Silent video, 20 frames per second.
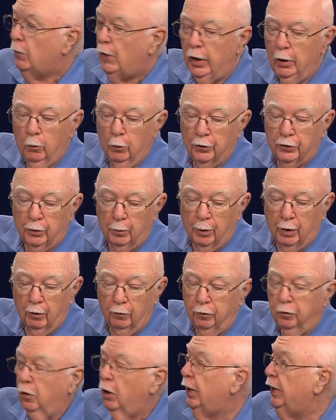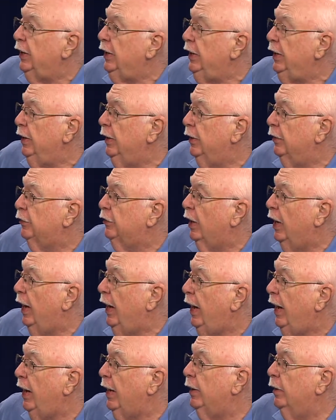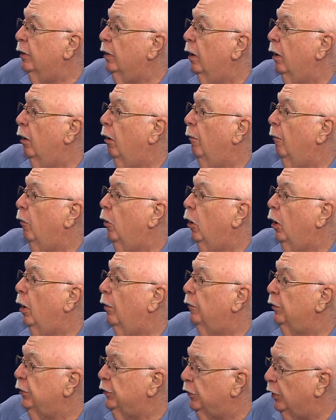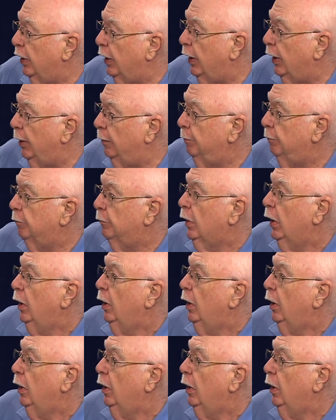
he was about 40 years ahead, ahead of his time. Of his time.